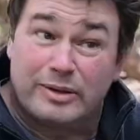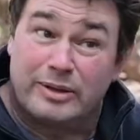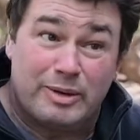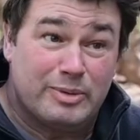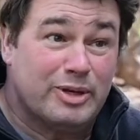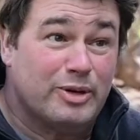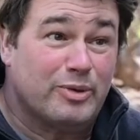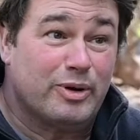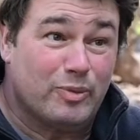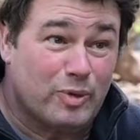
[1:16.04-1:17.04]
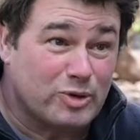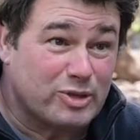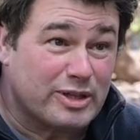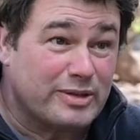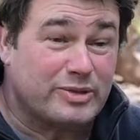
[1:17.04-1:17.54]
Nobody knew where it was
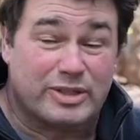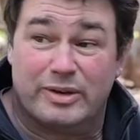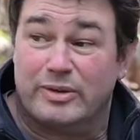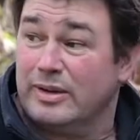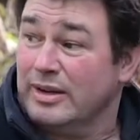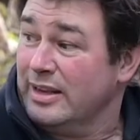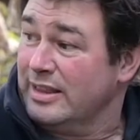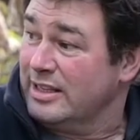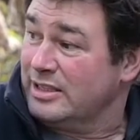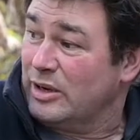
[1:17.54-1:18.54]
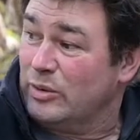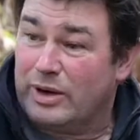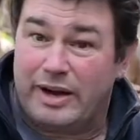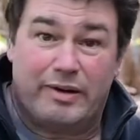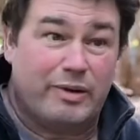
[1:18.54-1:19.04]
though. So this whole
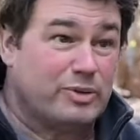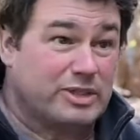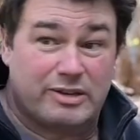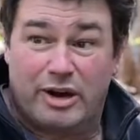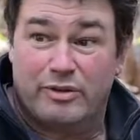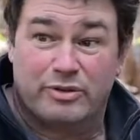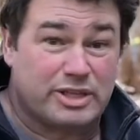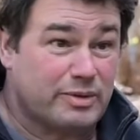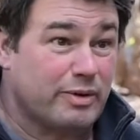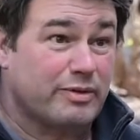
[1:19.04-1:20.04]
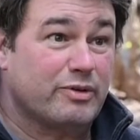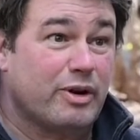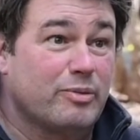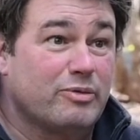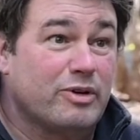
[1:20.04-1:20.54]
area was so
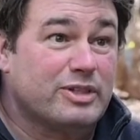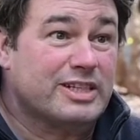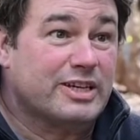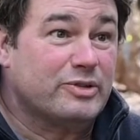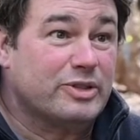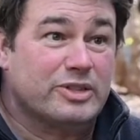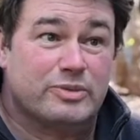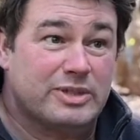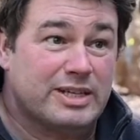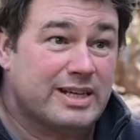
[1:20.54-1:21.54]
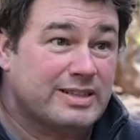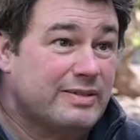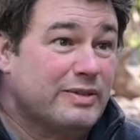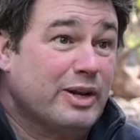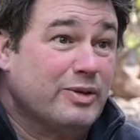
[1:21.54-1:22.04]
overgrown with rhododendrons, we didn't
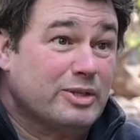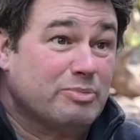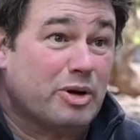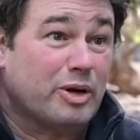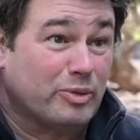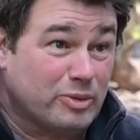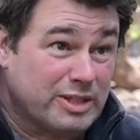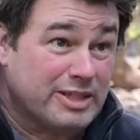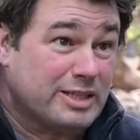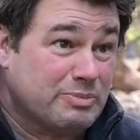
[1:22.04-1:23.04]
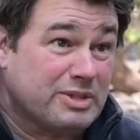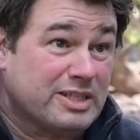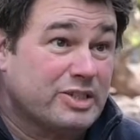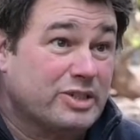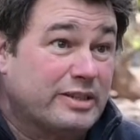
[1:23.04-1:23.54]
even know this pile was in this
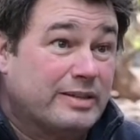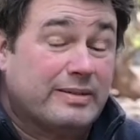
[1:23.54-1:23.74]
position.